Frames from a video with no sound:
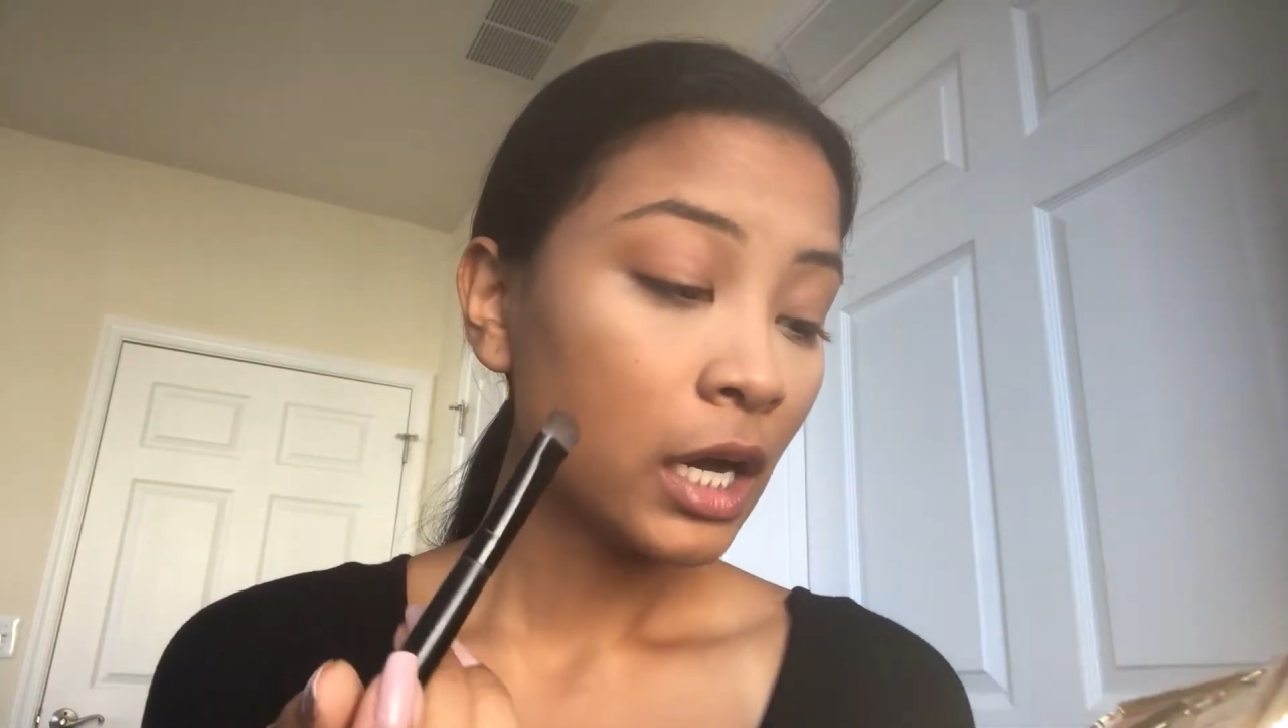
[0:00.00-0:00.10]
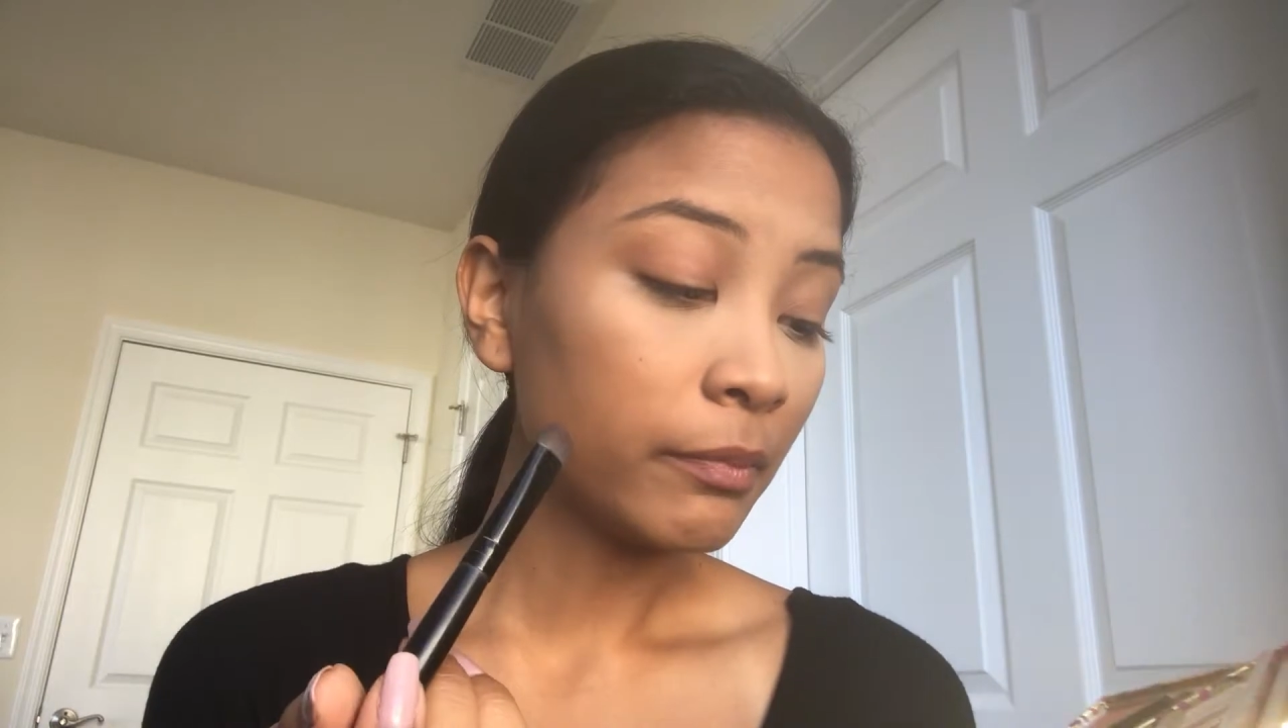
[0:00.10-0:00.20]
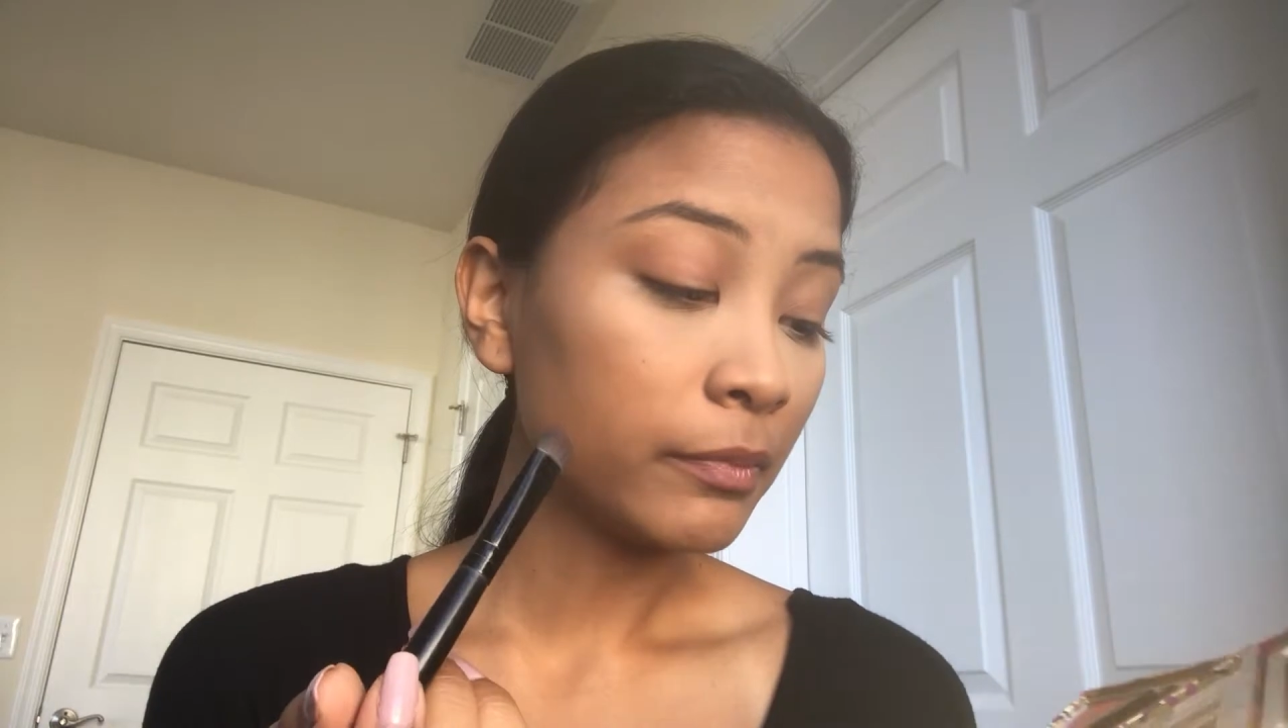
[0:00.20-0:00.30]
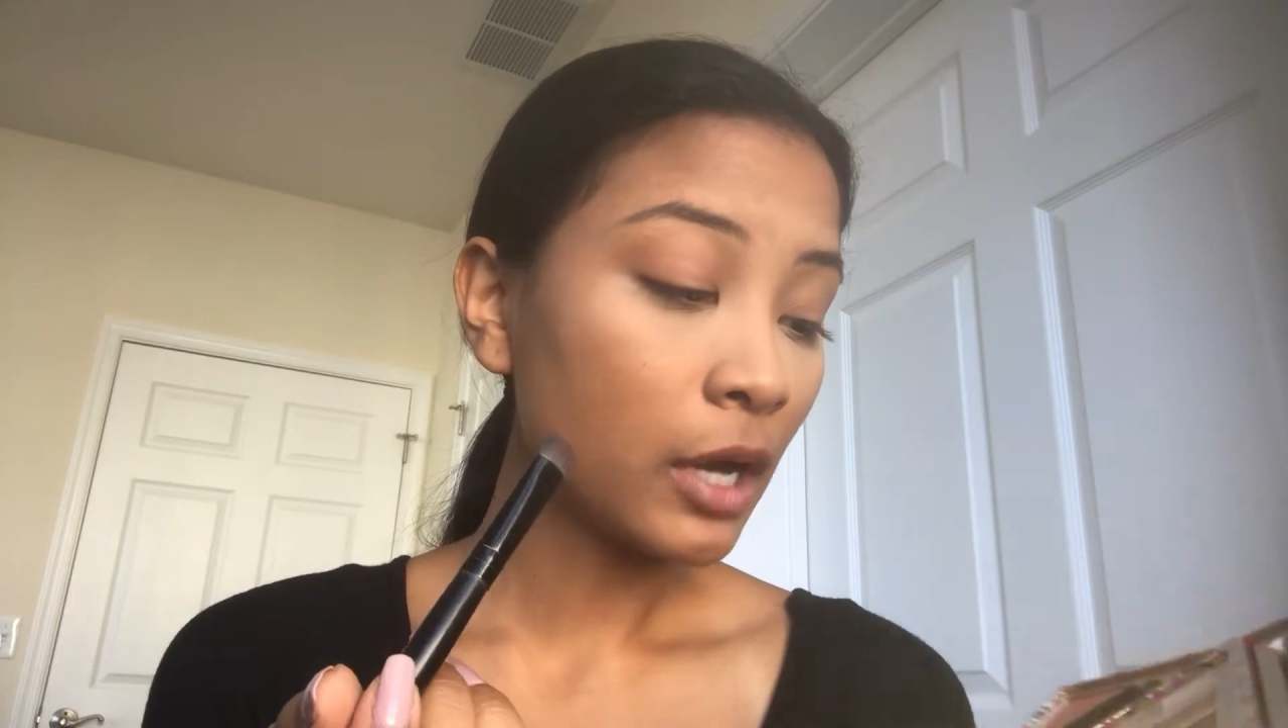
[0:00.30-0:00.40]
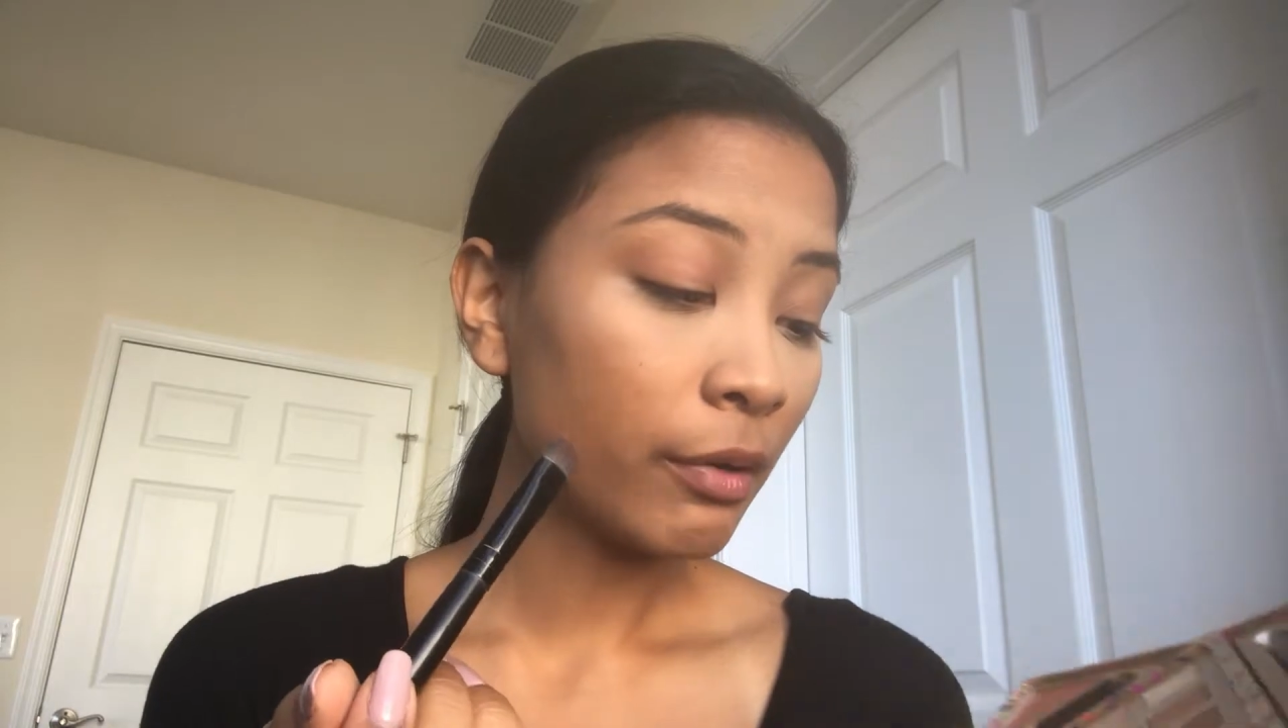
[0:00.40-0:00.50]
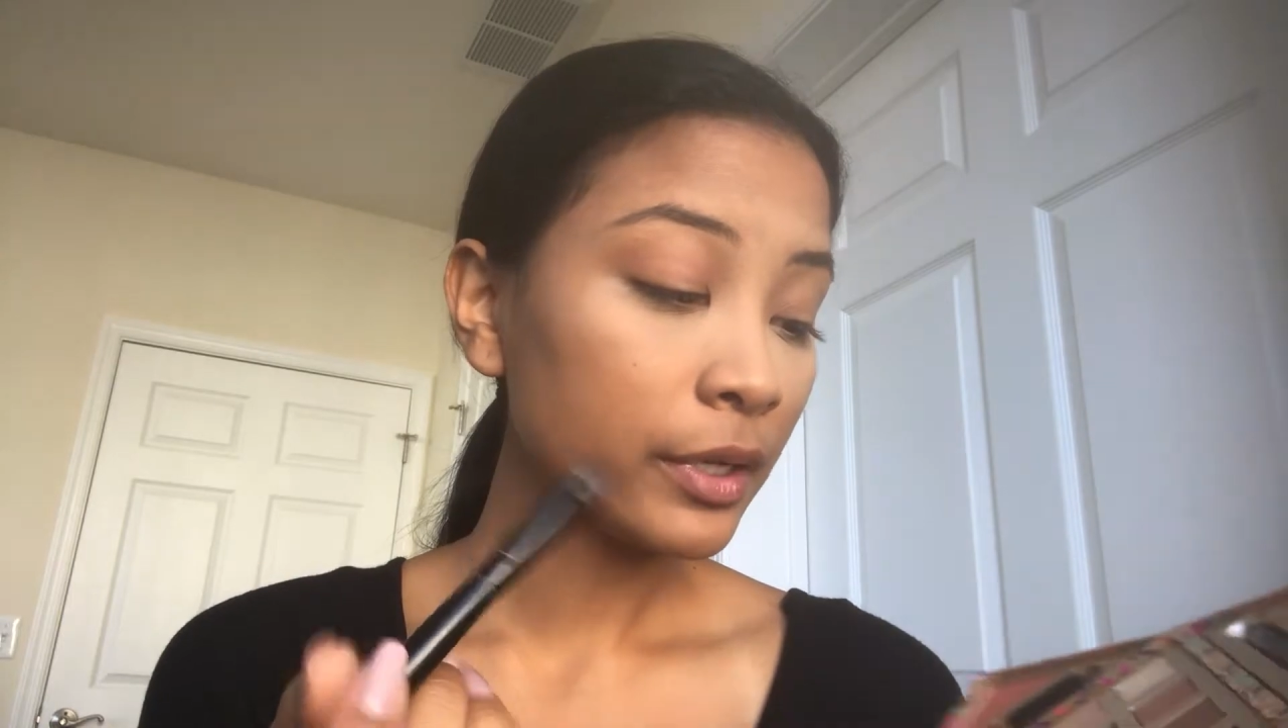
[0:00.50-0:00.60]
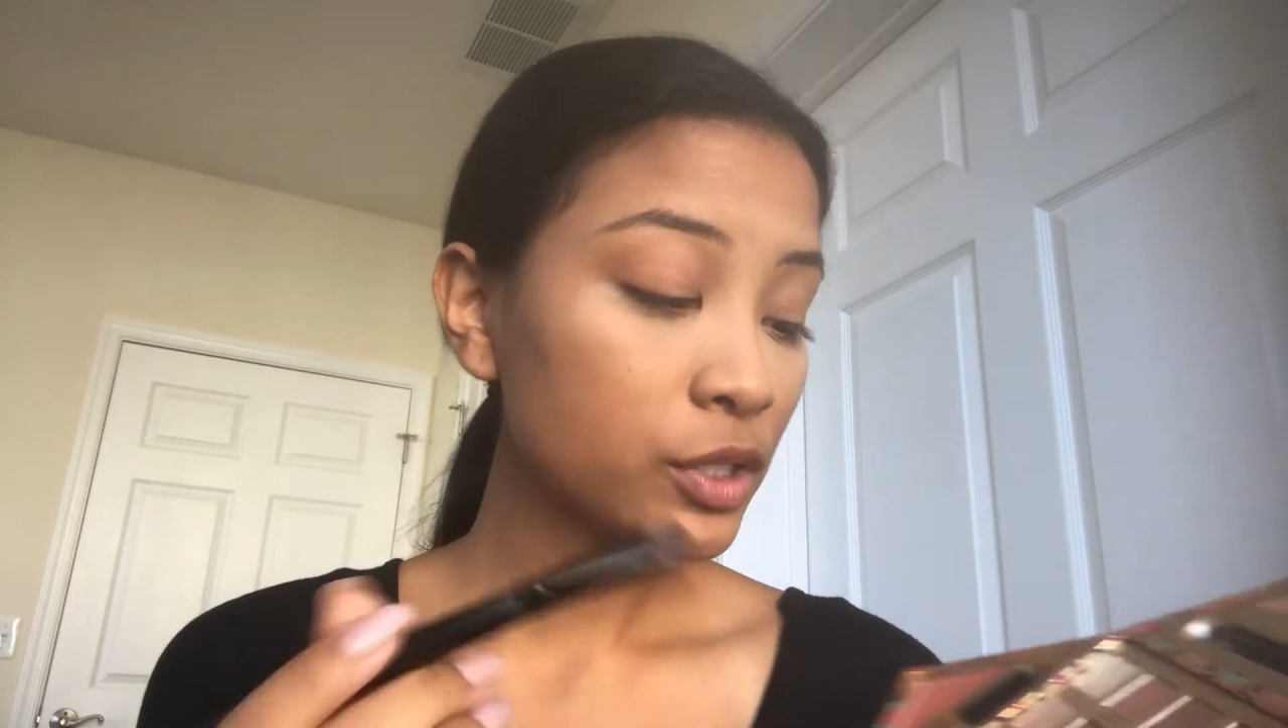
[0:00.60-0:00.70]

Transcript: I'm going